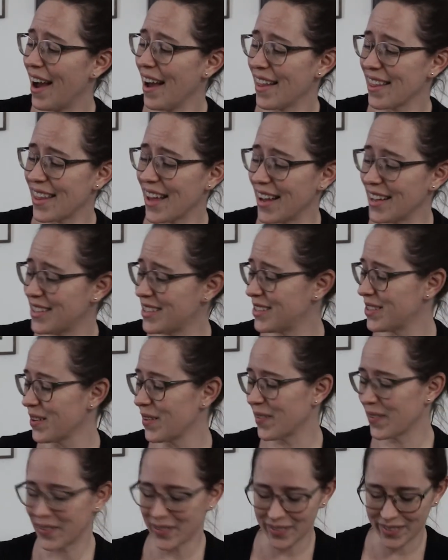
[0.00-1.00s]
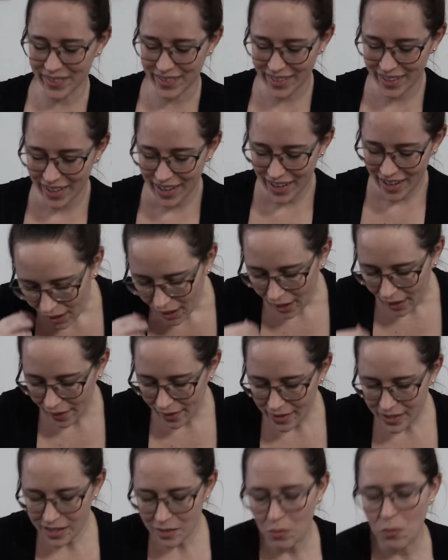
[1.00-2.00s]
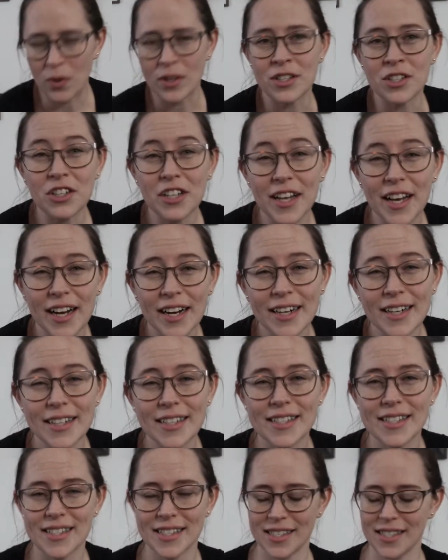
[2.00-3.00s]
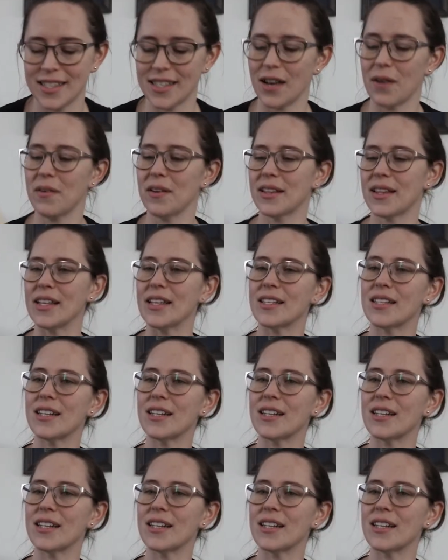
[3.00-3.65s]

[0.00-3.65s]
That's so cool. I think some winter carrots, is that what these